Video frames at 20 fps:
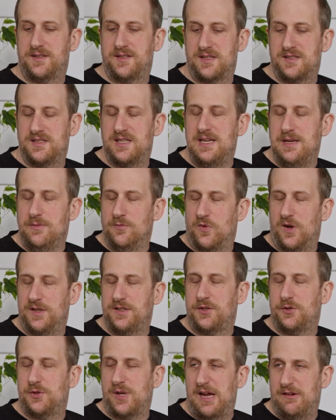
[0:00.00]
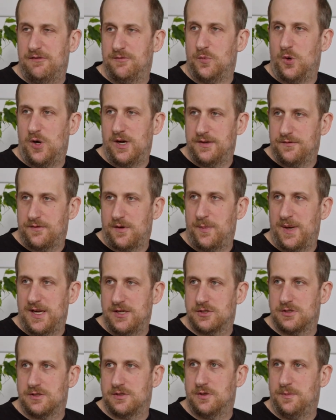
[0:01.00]
the team wanted to have more
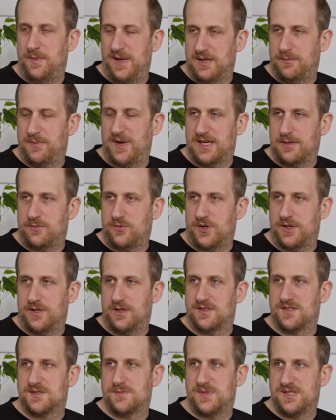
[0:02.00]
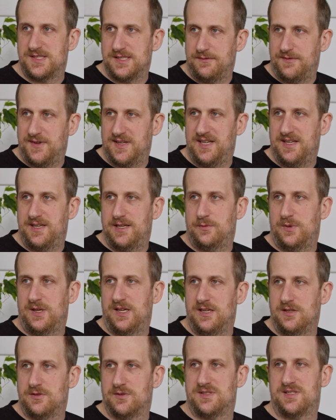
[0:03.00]
information to make better products. Specifically, they were
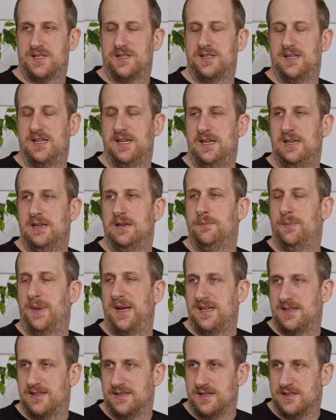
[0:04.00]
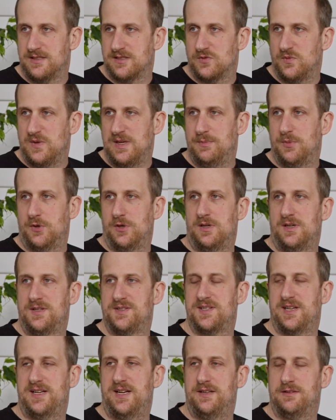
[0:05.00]
interested in maintenance
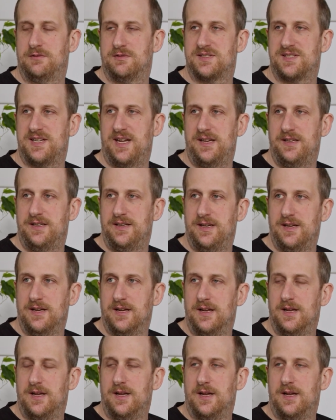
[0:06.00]
reports and understanding